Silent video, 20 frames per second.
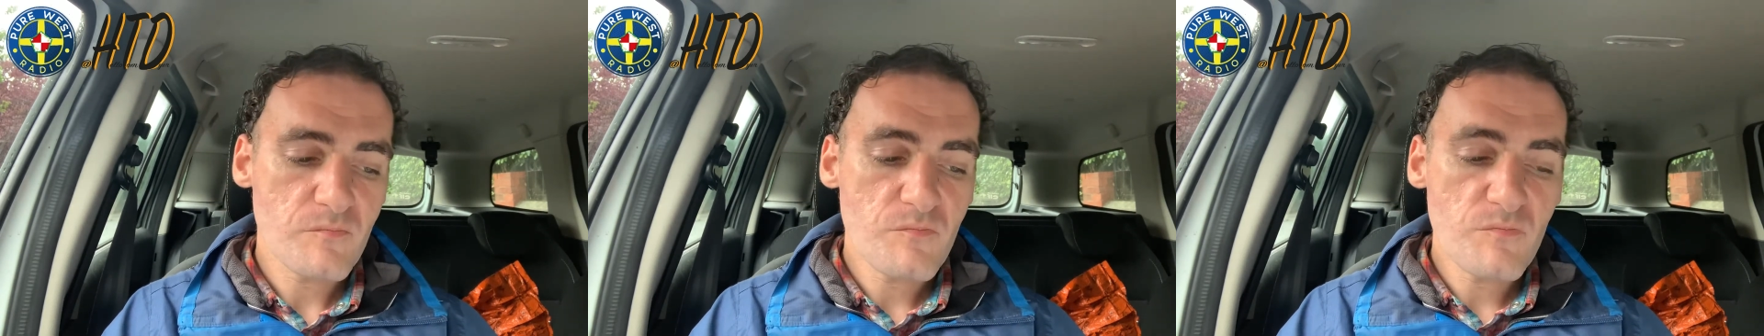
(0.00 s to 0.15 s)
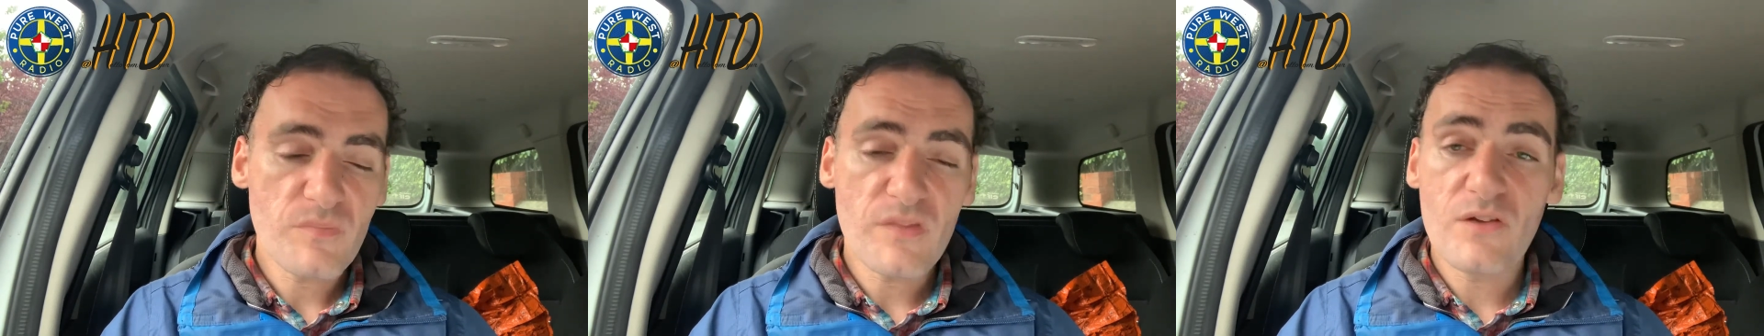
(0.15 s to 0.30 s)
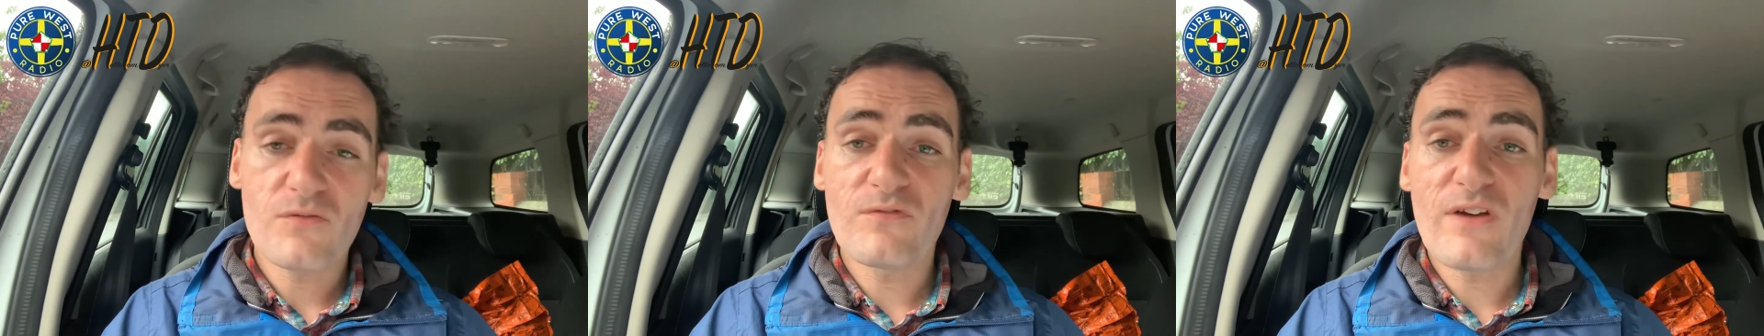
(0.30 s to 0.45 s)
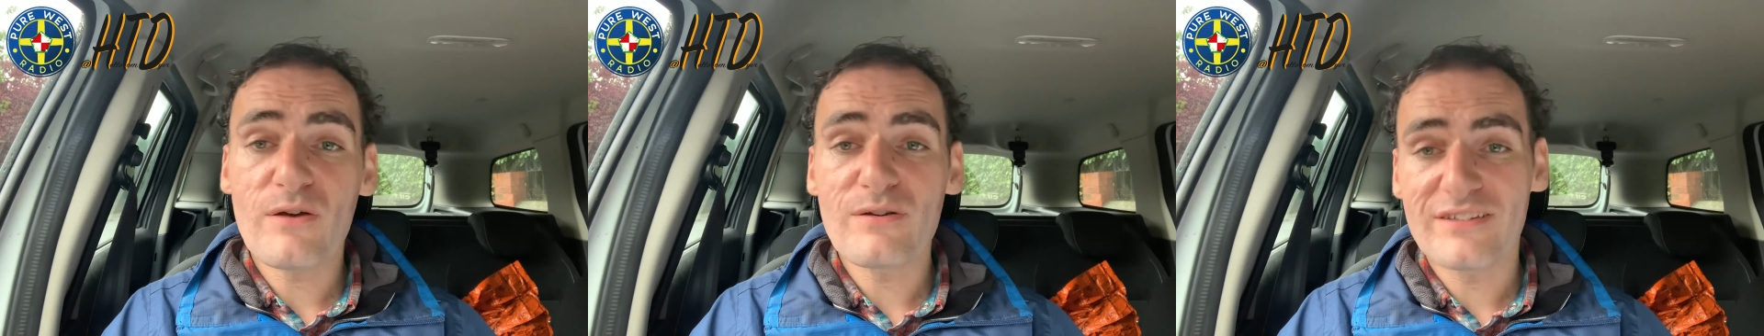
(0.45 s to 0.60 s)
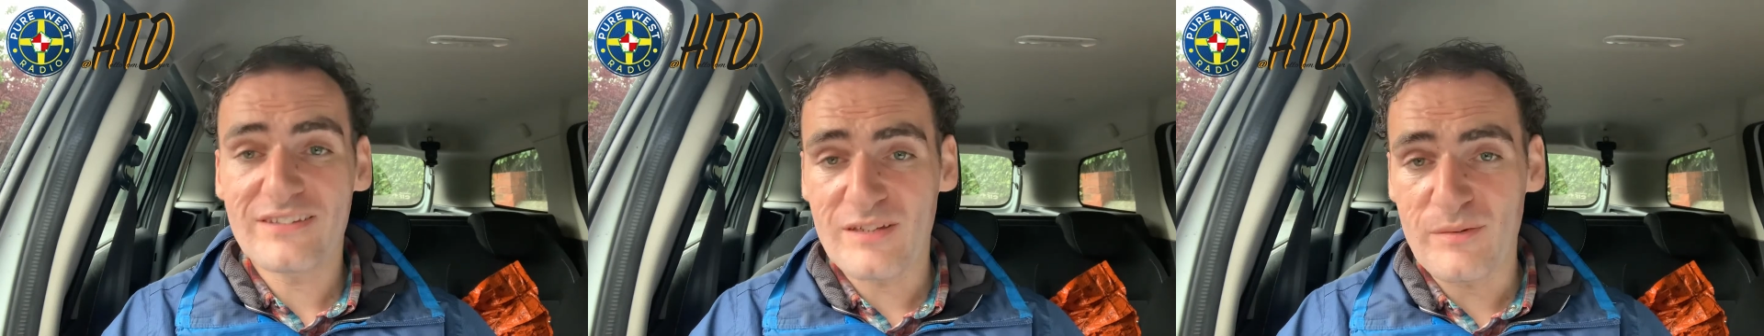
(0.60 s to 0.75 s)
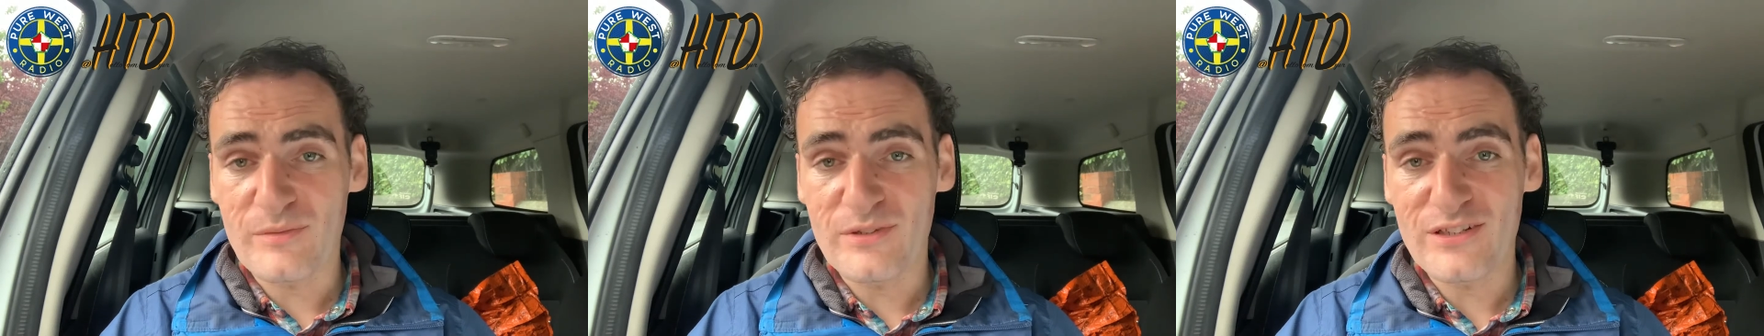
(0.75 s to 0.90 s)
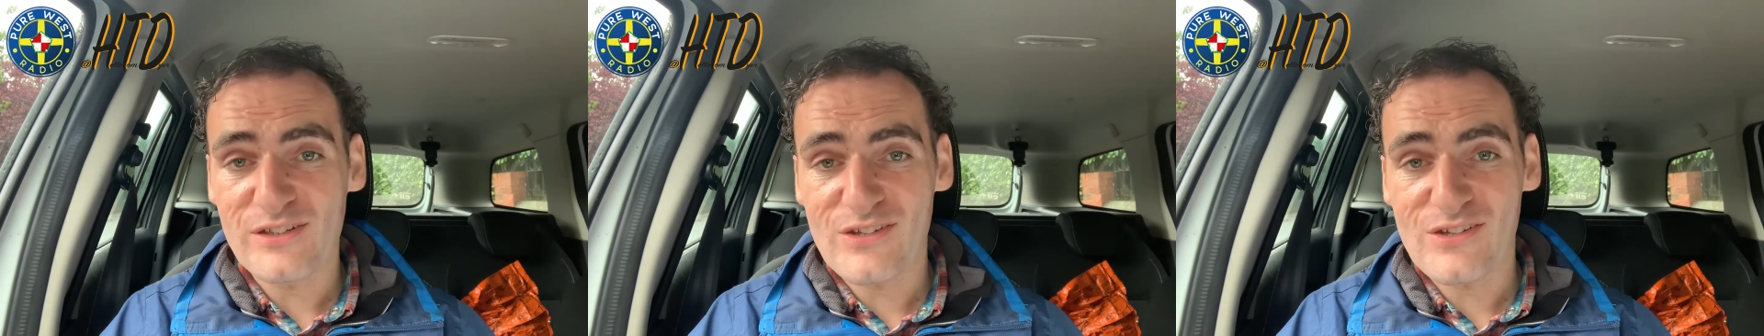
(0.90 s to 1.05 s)
very
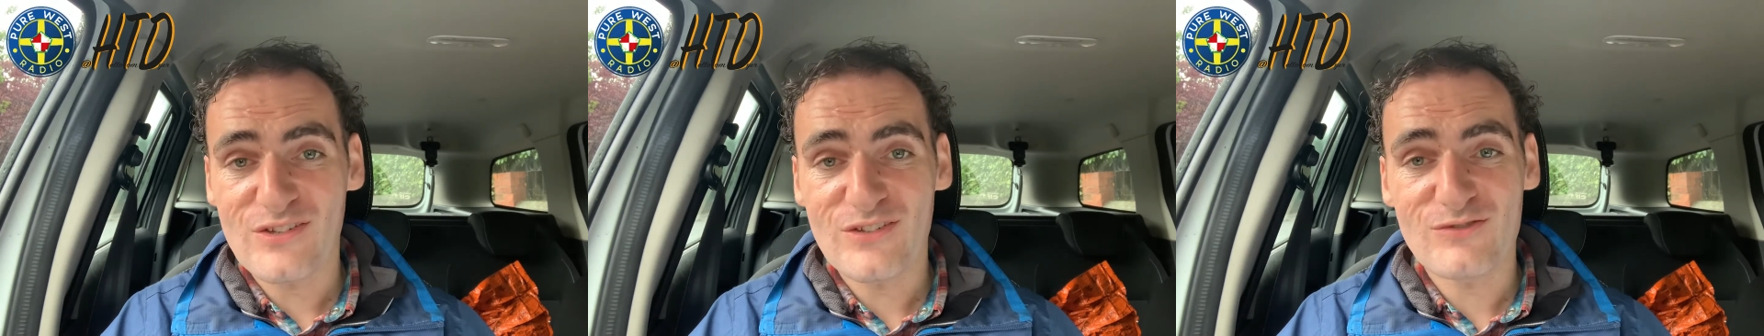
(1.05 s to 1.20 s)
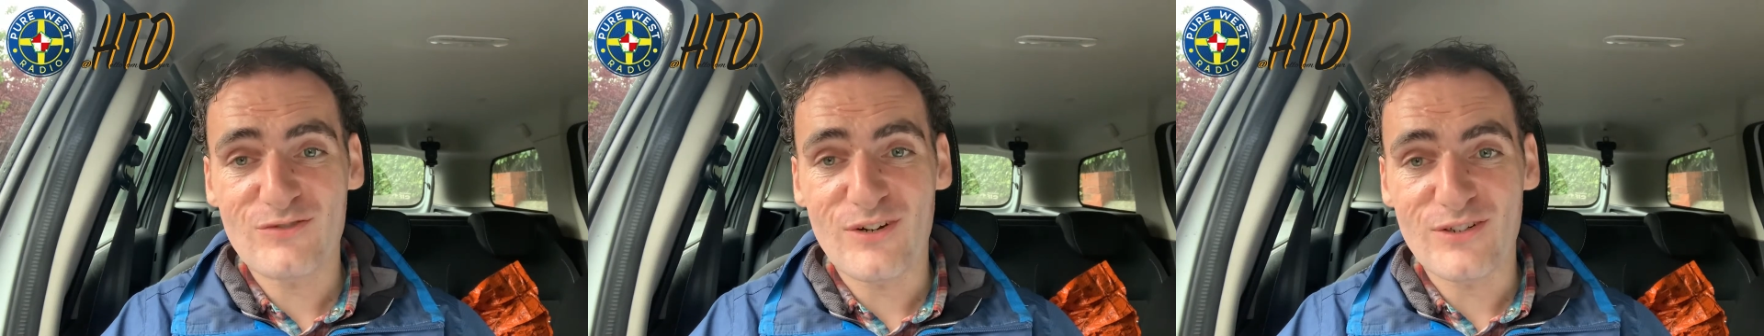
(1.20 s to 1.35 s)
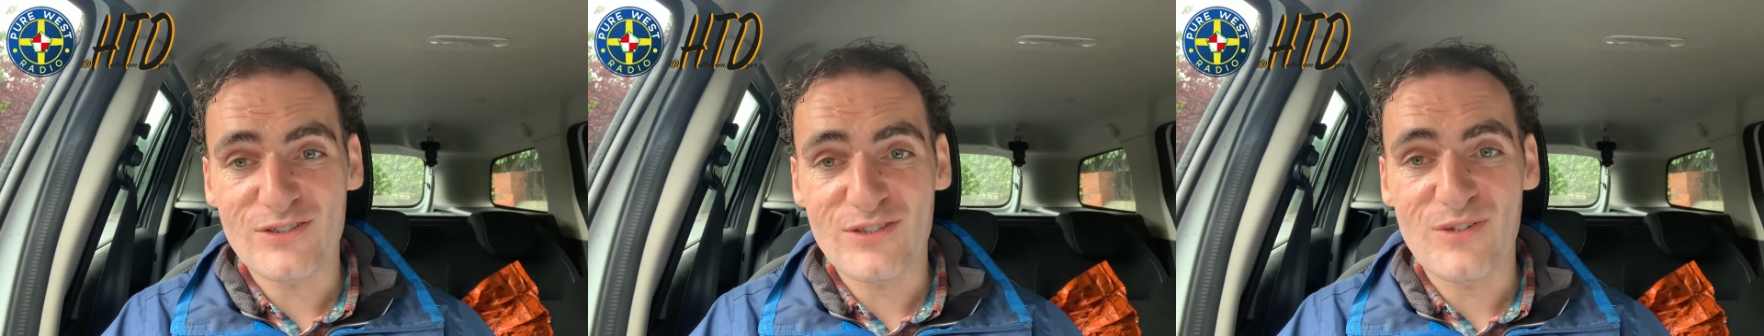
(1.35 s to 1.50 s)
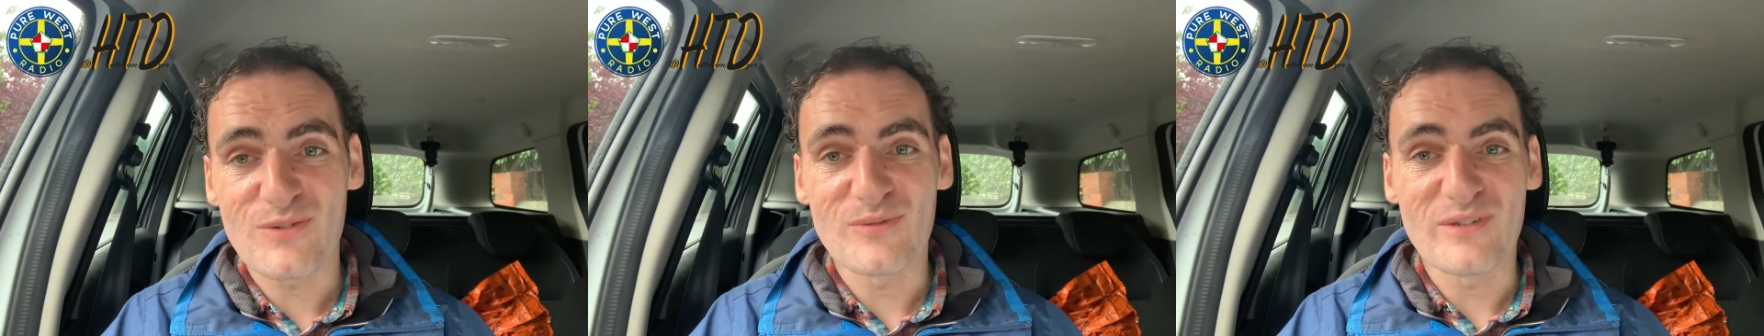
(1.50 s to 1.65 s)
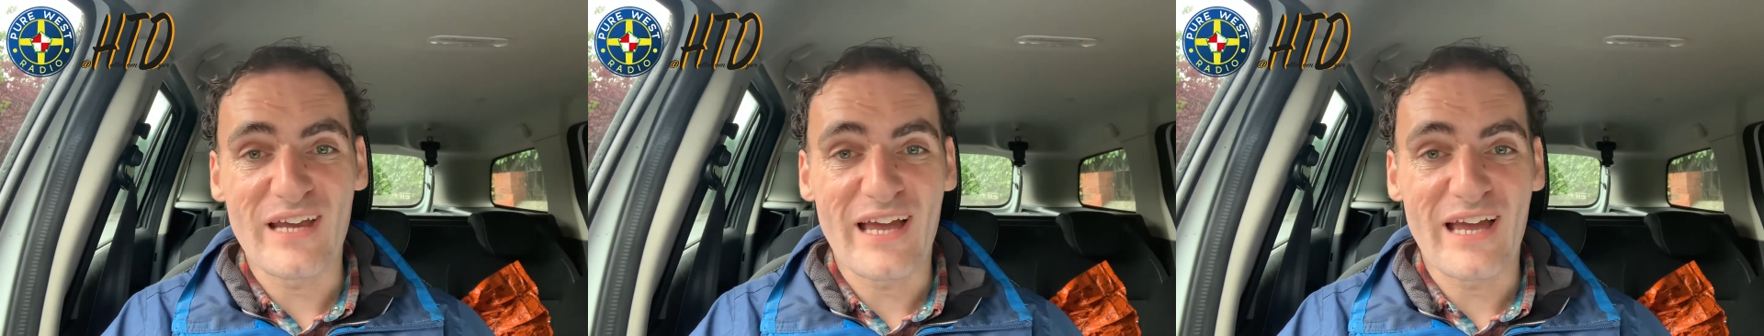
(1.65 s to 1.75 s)
similar to the structure that we